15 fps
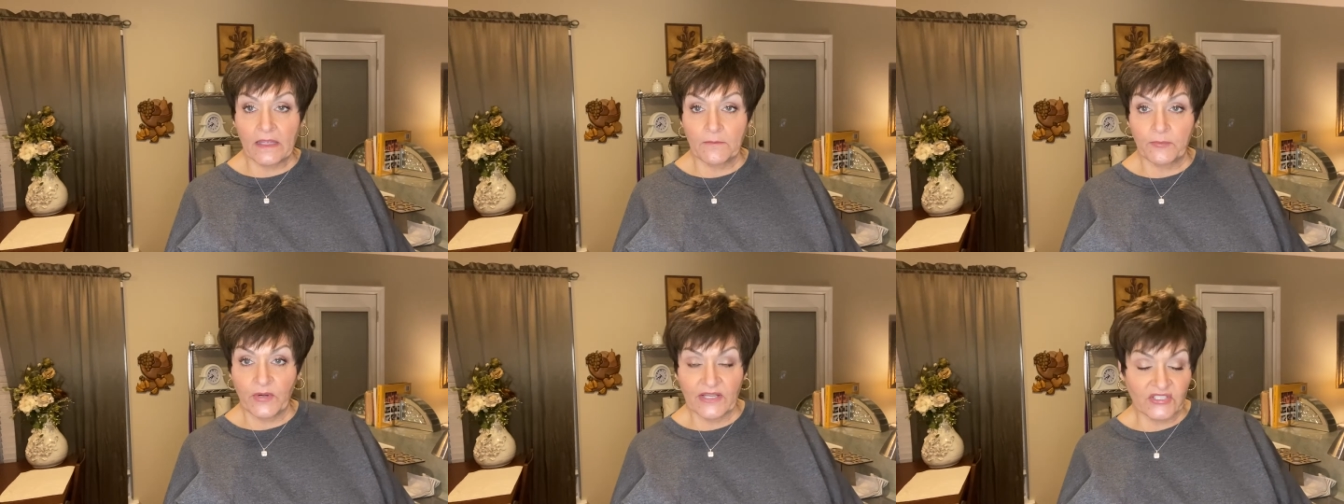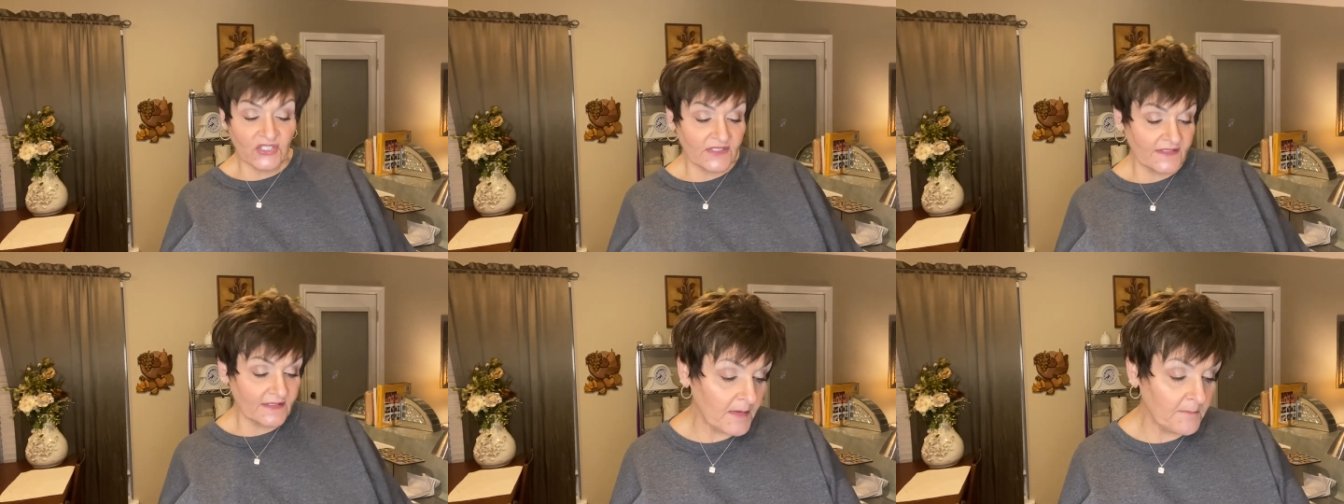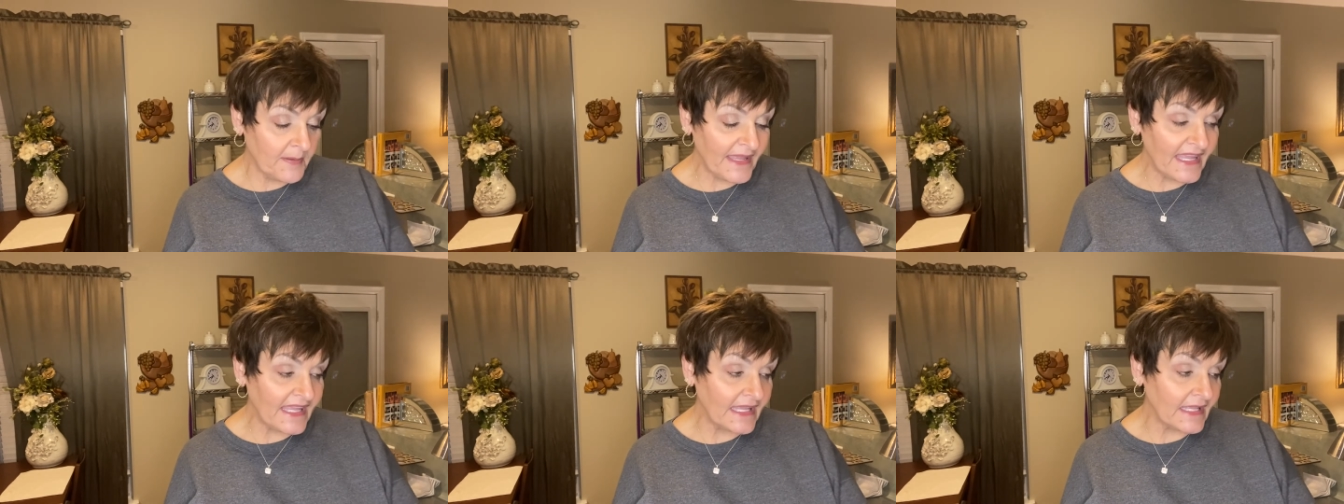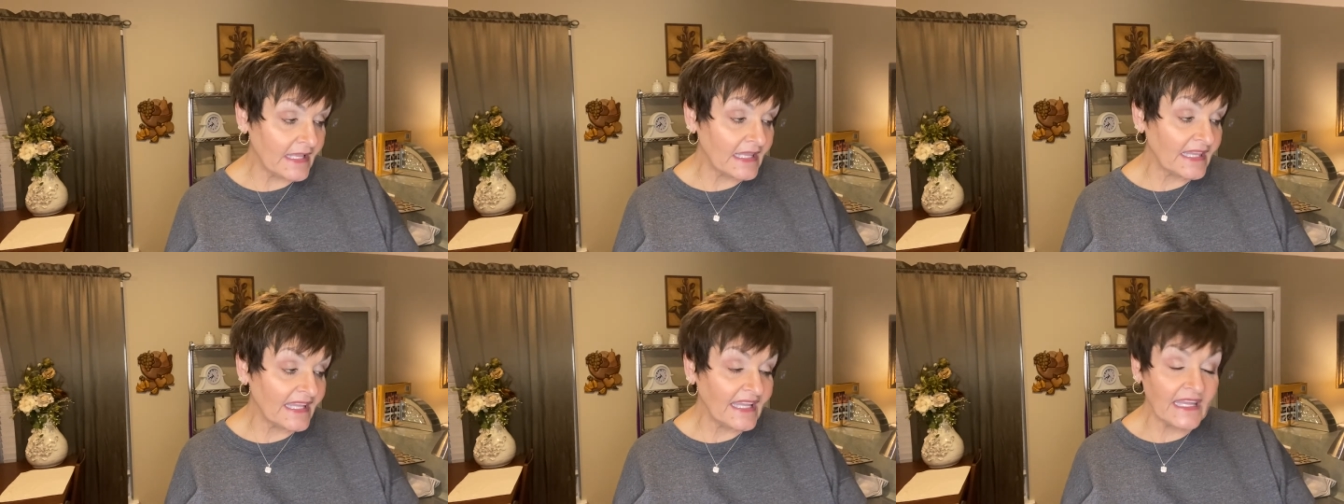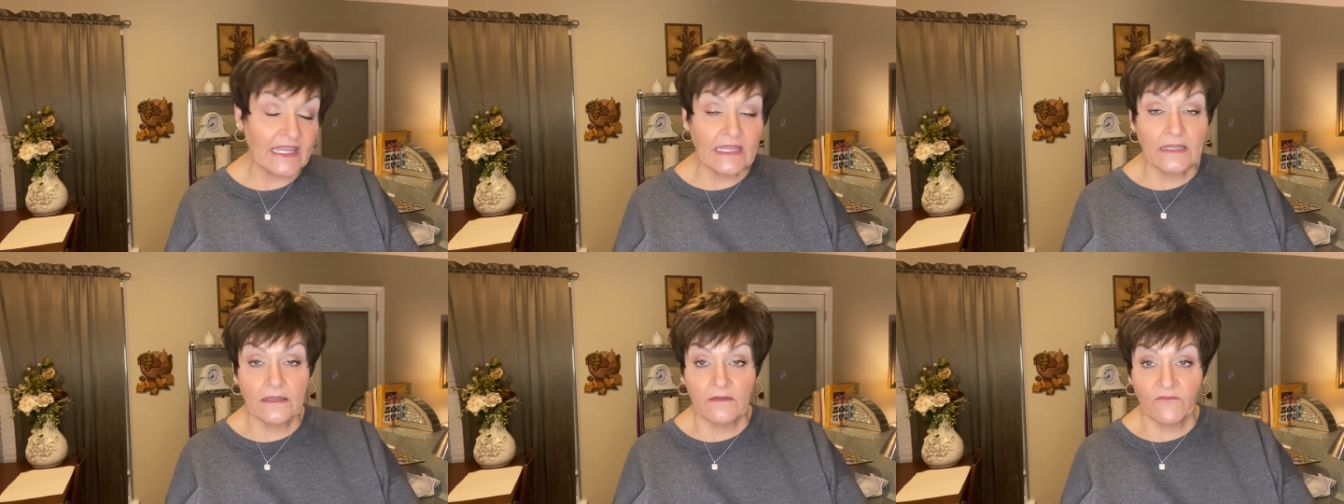brushes being
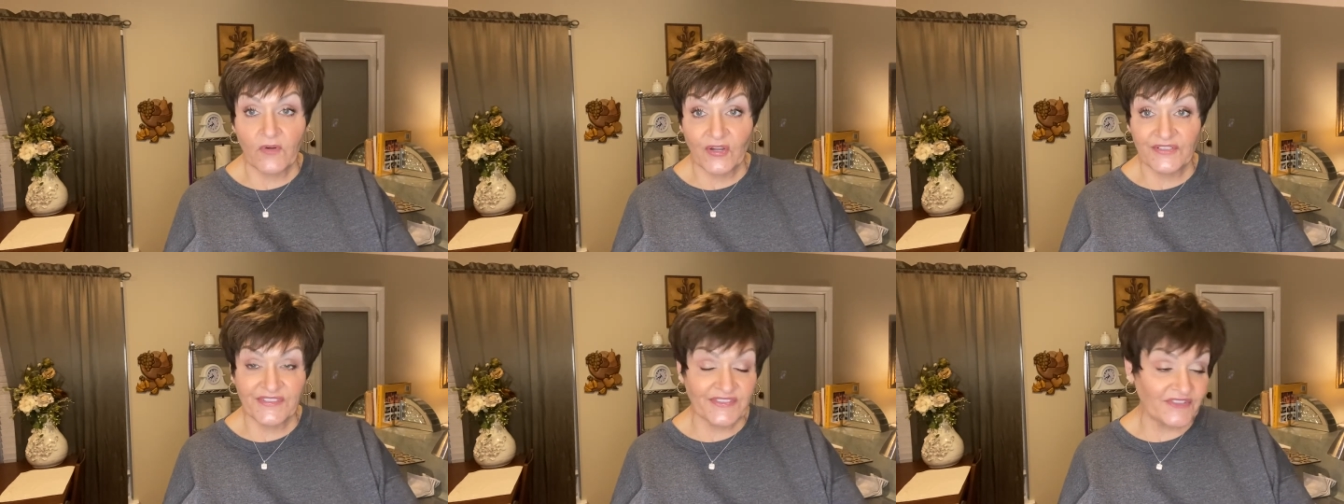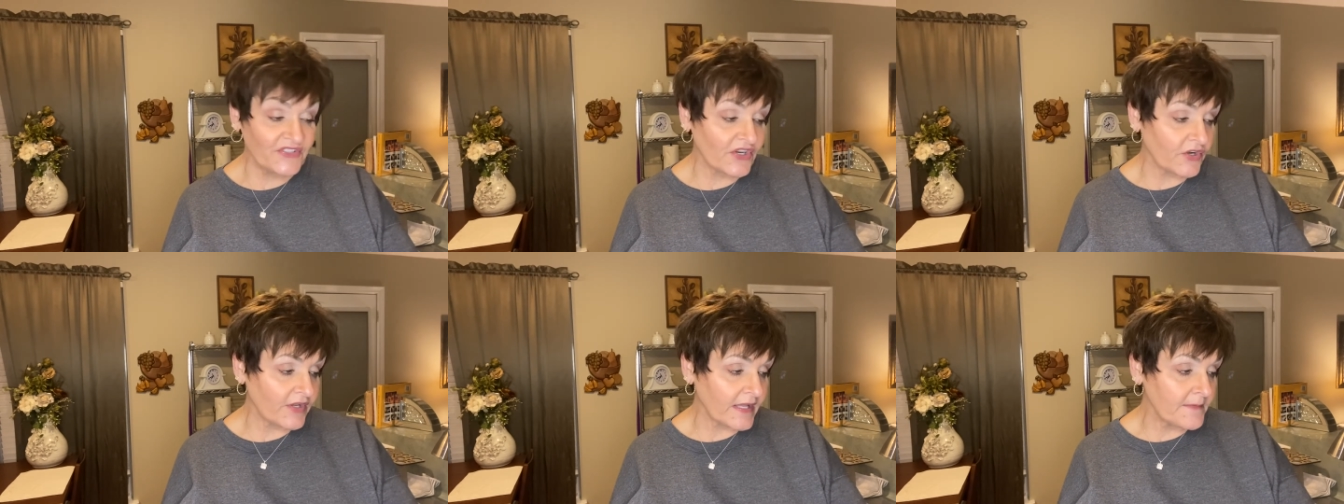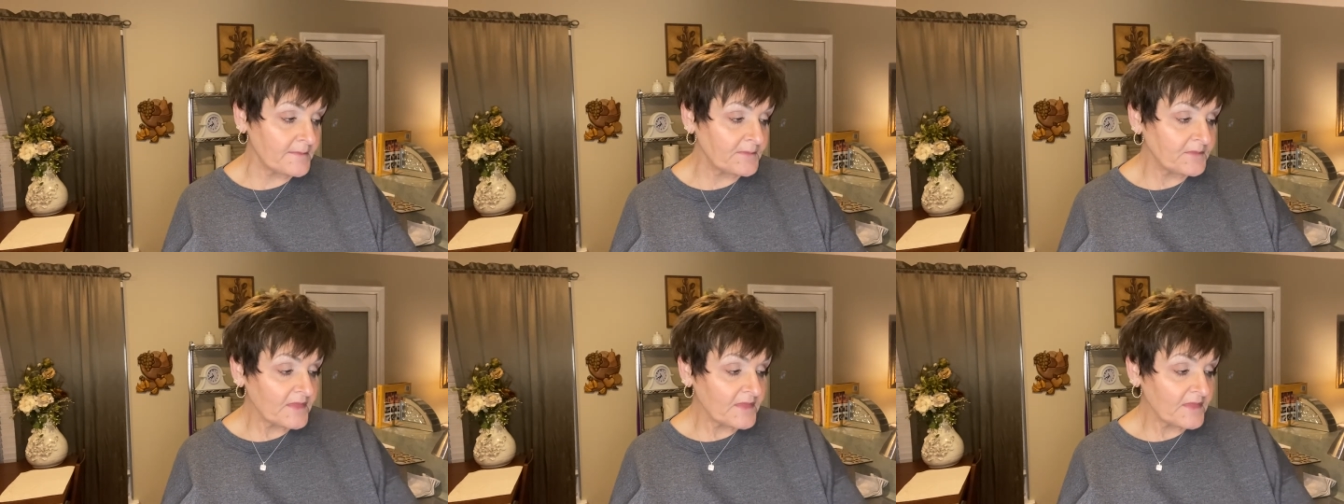clean versus dirty.